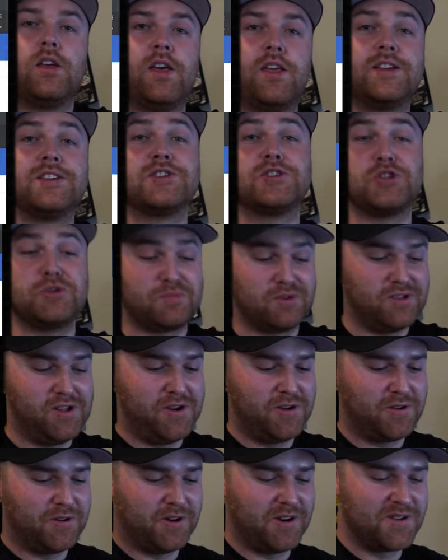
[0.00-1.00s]
Super long
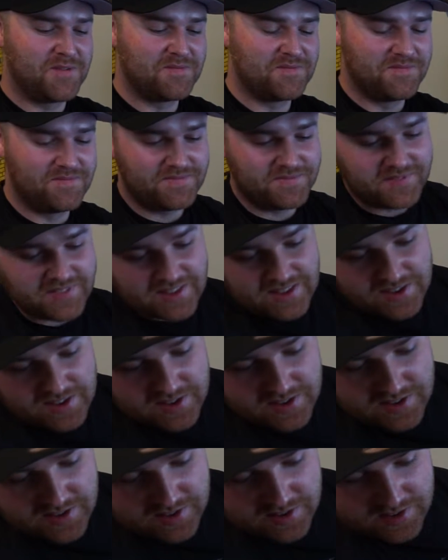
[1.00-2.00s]
cord.
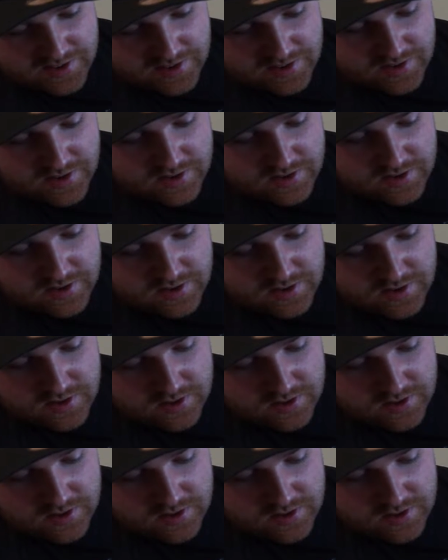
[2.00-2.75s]
There